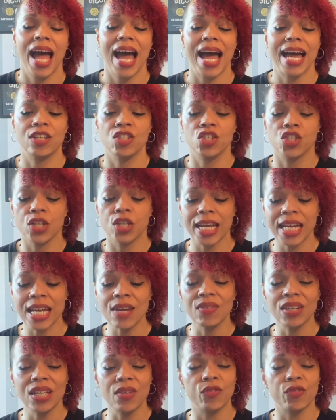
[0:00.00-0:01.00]
And
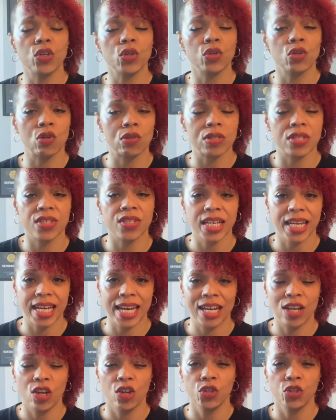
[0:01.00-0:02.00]
even if you're not
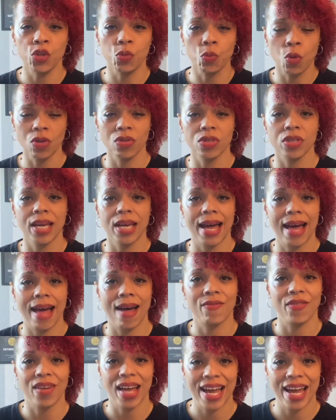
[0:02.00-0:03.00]
singing, you want to
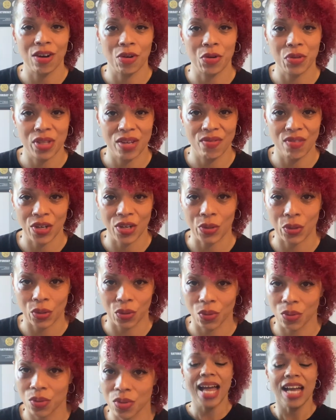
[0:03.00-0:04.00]
have healthy
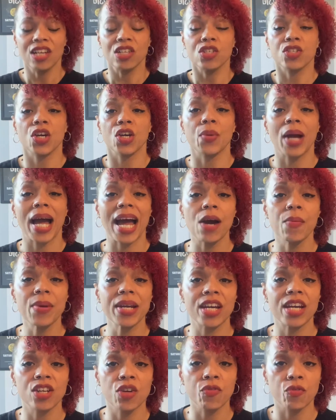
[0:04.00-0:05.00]
vocals. So how we
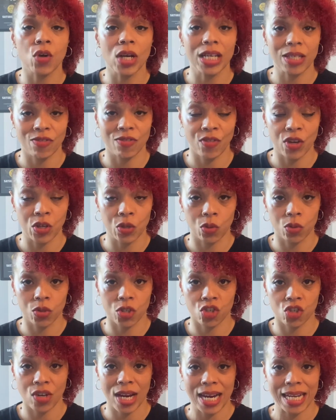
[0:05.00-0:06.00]
can avoid vocal
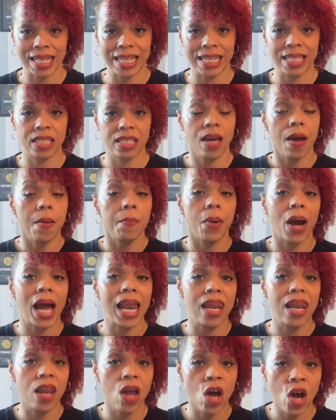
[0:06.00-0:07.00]
strain is by
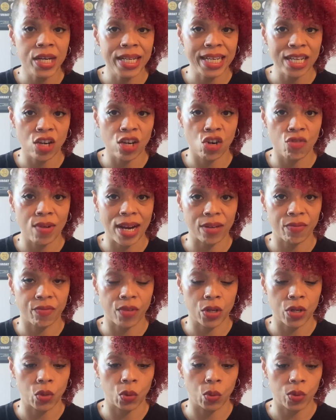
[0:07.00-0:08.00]
learning correct
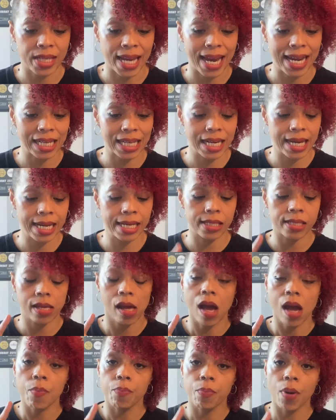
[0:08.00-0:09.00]
vocal techniques,
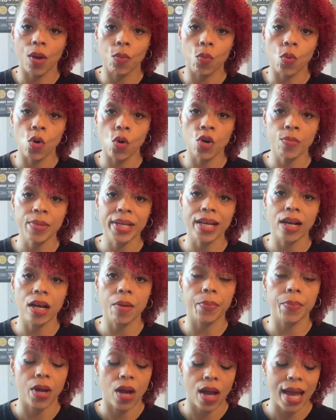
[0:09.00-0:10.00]
by warming
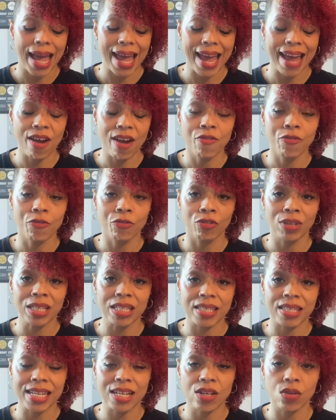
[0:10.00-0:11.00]
up every
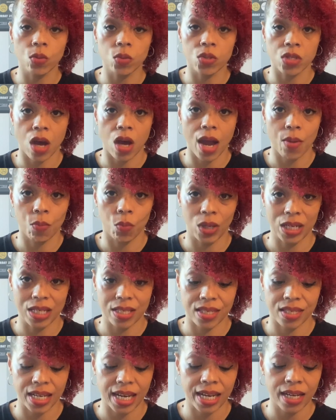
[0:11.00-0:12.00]
single time we
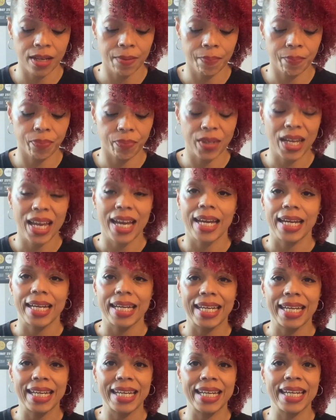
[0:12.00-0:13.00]
sing,
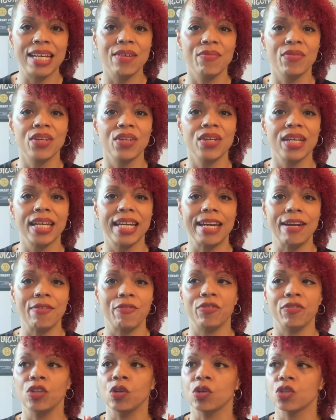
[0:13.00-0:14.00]
even
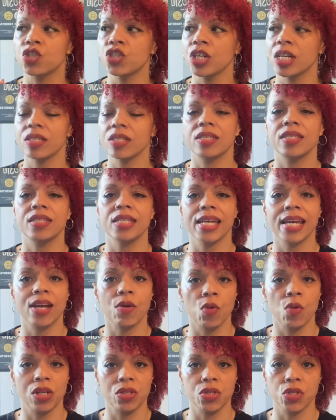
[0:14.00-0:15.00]
if you're just singing
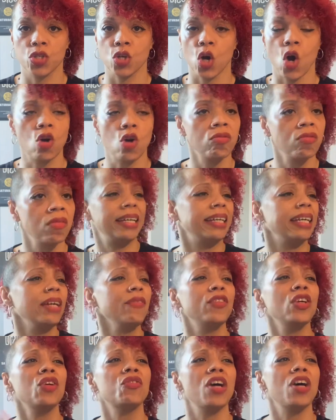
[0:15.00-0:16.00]
one song.
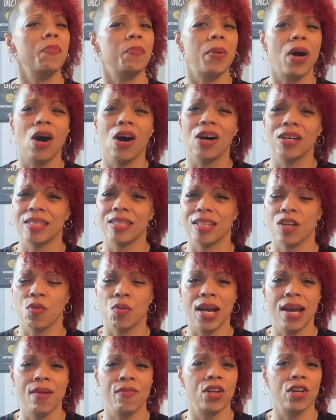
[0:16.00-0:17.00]
If you're at a party or
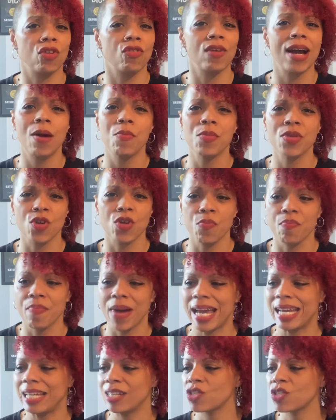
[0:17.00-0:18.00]
whatever, you're out with your
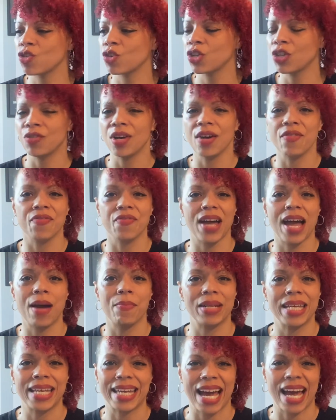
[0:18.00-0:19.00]
mates or you're at a
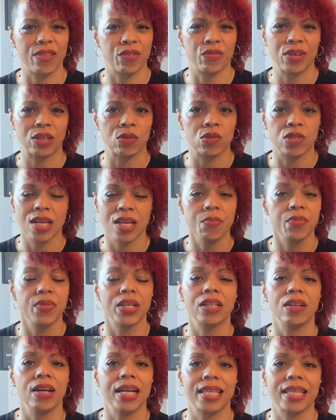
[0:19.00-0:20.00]
family gathering or
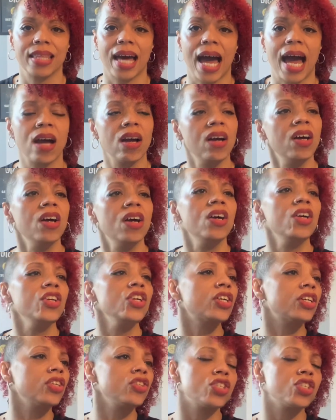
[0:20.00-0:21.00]
something like that,
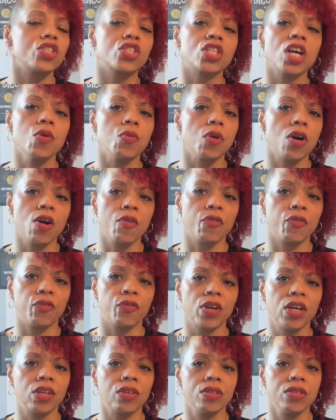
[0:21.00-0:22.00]
you can just go off
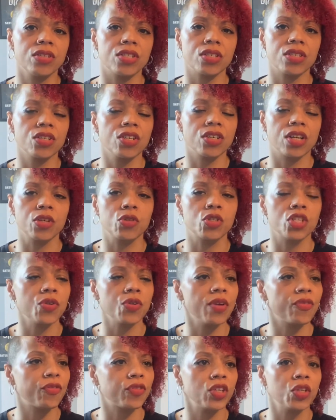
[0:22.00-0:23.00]
and, do
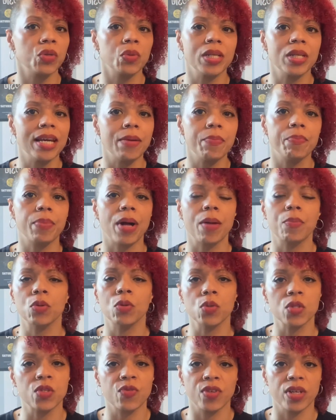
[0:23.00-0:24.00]
a few lip
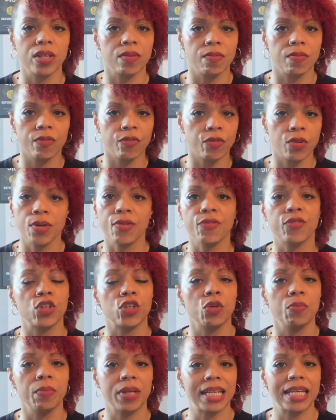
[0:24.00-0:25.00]
bubbles for a
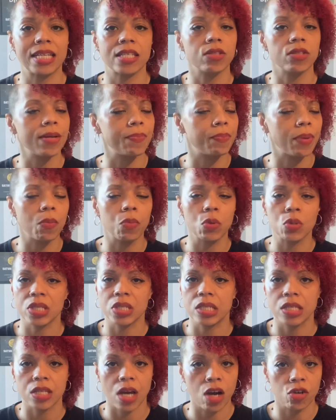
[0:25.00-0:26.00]
few minutes, lip bubbles
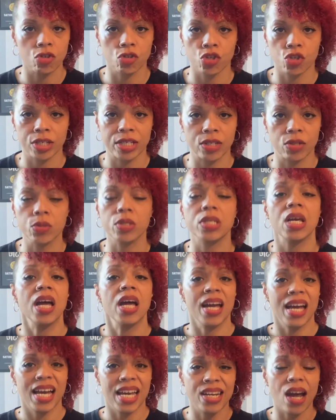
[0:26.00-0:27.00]
and tongue trills
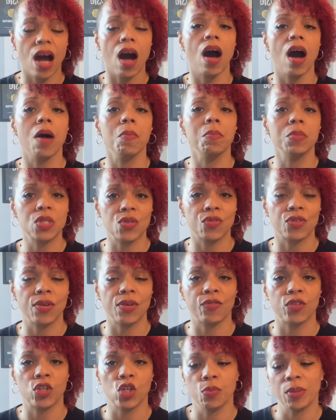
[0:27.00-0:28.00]
and hums for a
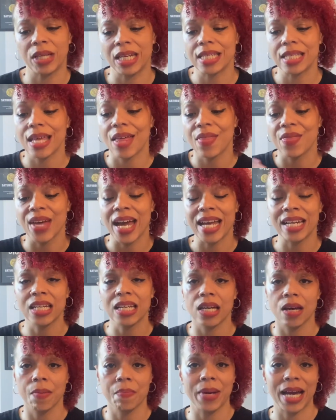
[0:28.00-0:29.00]
few minutes, then
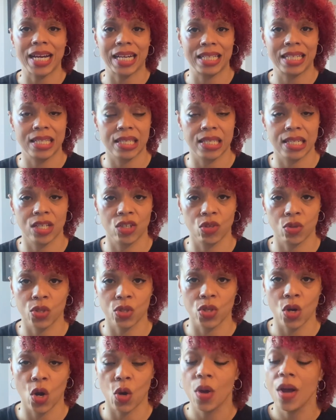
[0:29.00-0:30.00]
come back and sing your
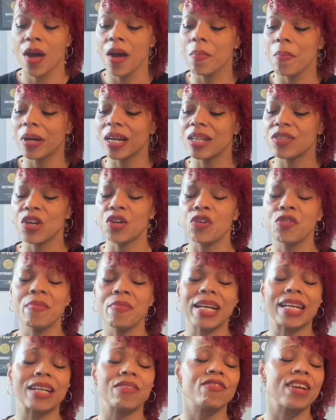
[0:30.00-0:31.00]
song. But I don't
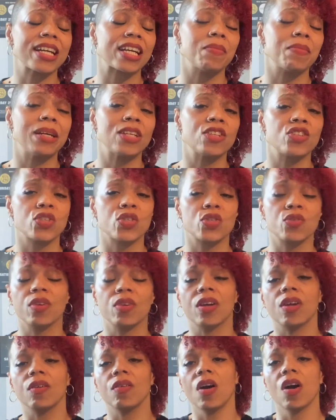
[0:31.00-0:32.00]
recommend just
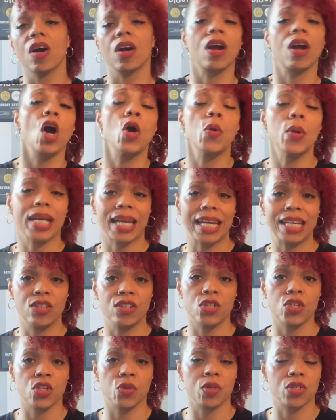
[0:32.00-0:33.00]
going
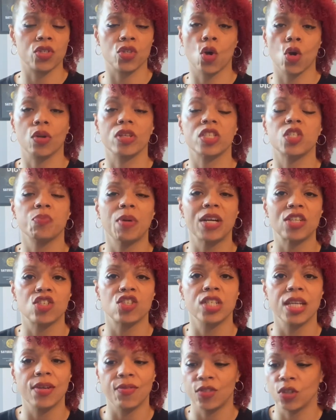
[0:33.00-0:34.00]
into a song,
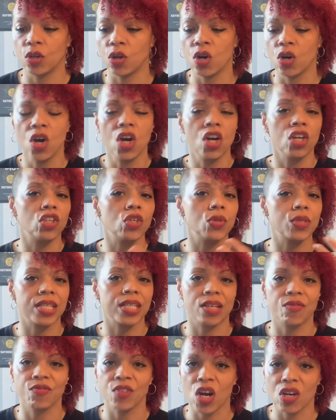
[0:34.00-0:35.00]
especially if you're
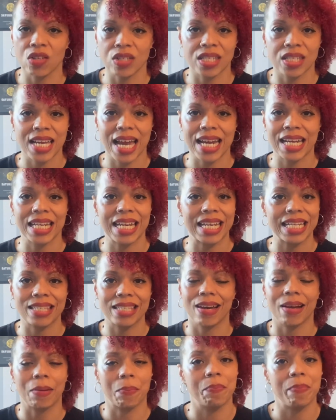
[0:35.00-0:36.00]
using advanced techniques like